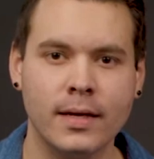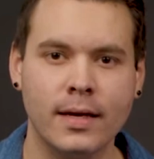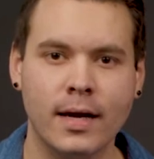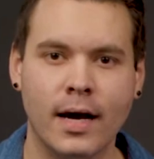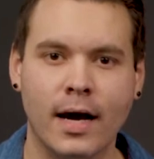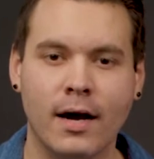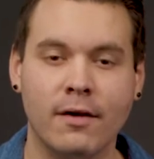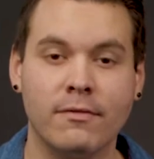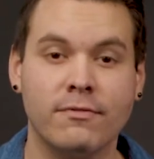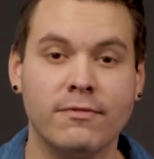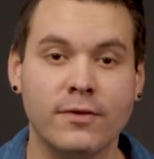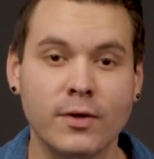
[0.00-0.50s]

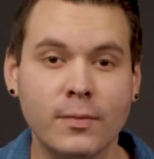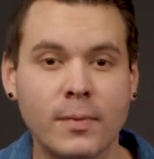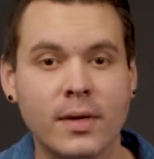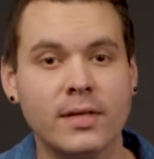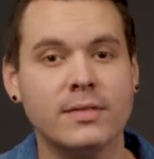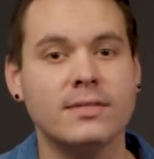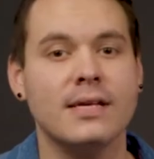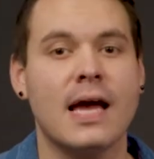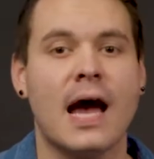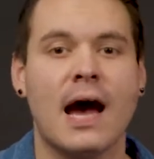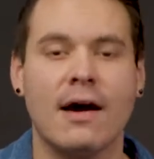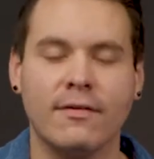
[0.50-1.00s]
a few
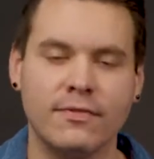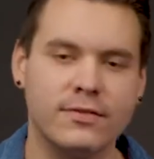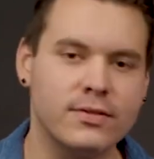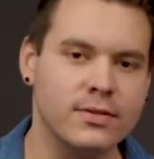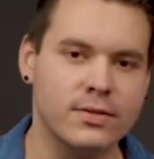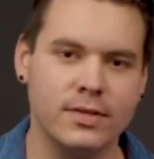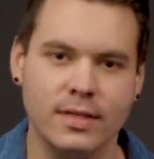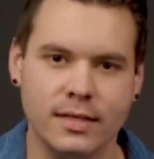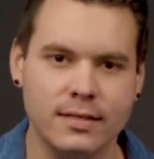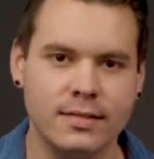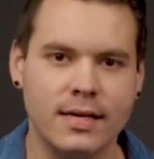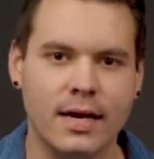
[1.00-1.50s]
months
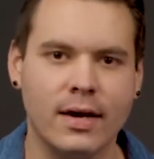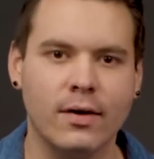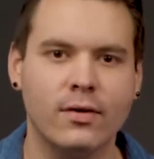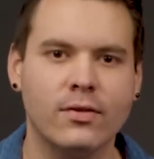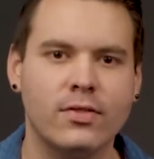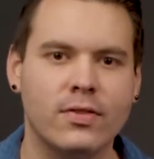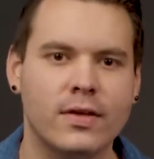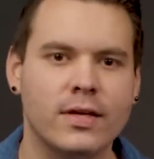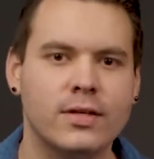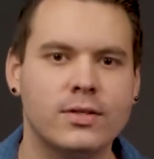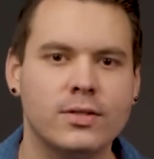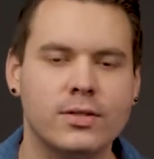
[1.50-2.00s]
after these
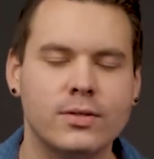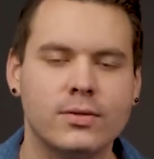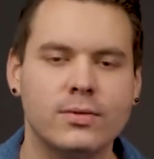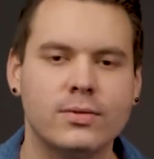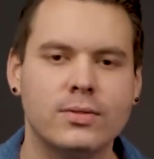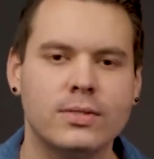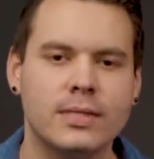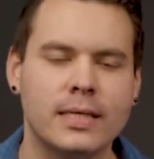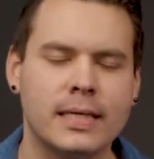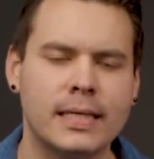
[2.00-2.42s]
health issues.